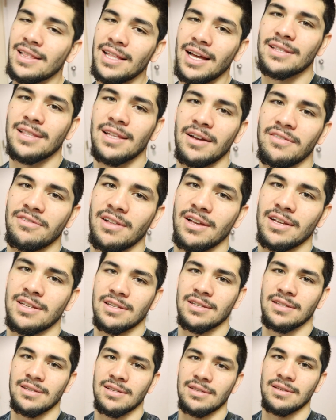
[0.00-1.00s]
I like life
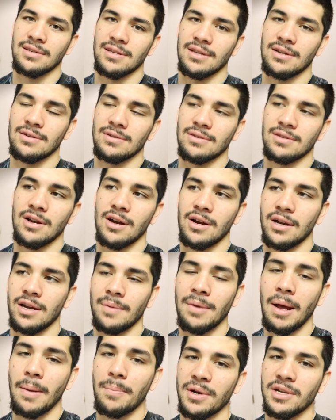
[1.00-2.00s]
lessons, so sorry.
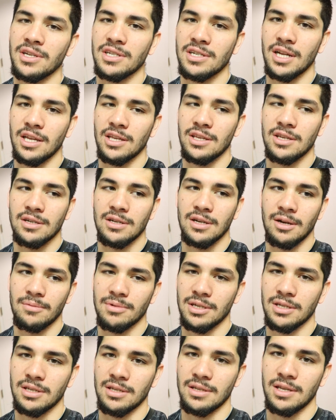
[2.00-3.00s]
I'm not preaching at you.
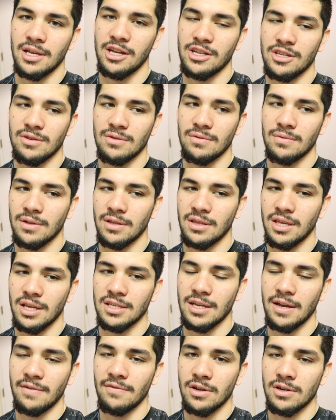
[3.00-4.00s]
I'm just telling you what the
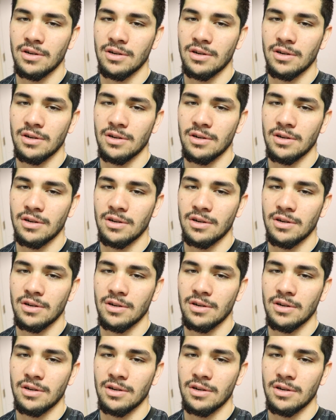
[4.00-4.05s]
things I've